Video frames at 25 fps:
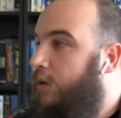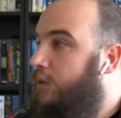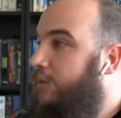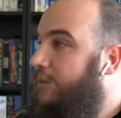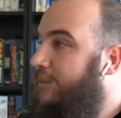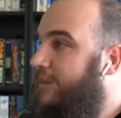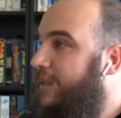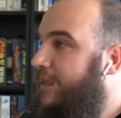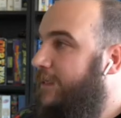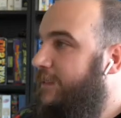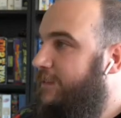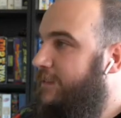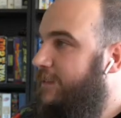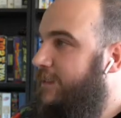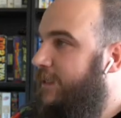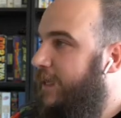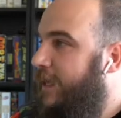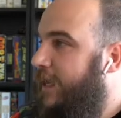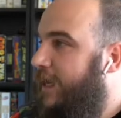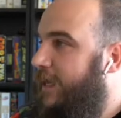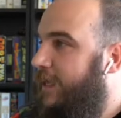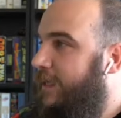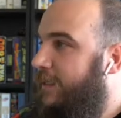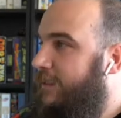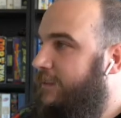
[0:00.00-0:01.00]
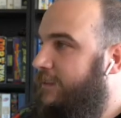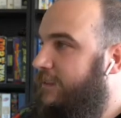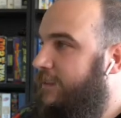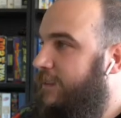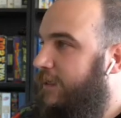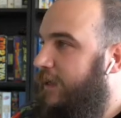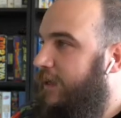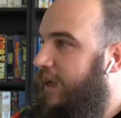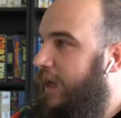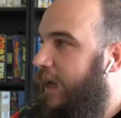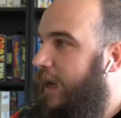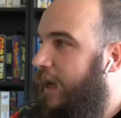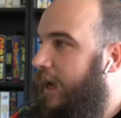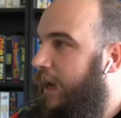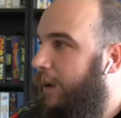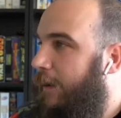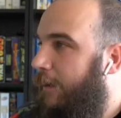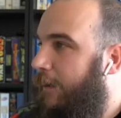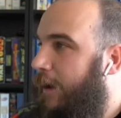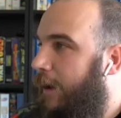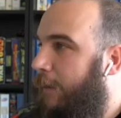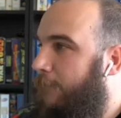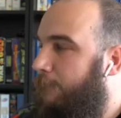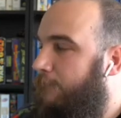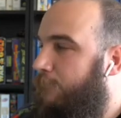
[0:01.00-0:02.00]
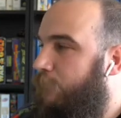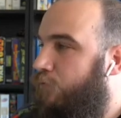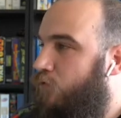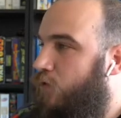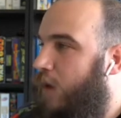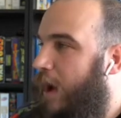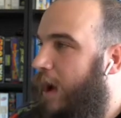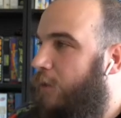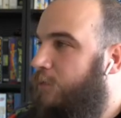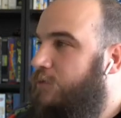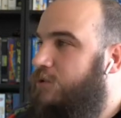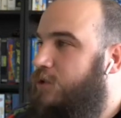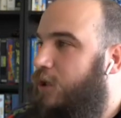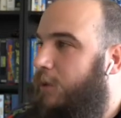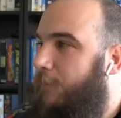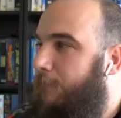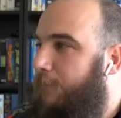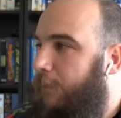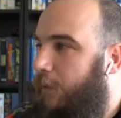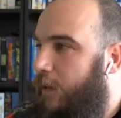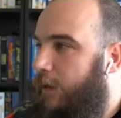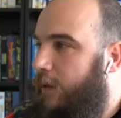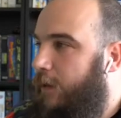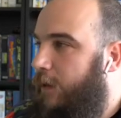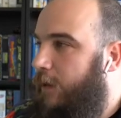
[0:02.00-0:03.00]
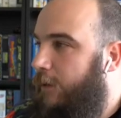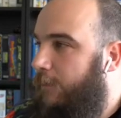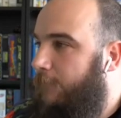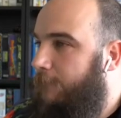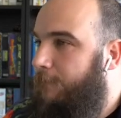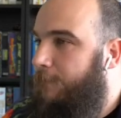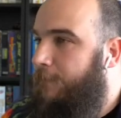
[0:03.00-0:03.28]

This is a browser plugin.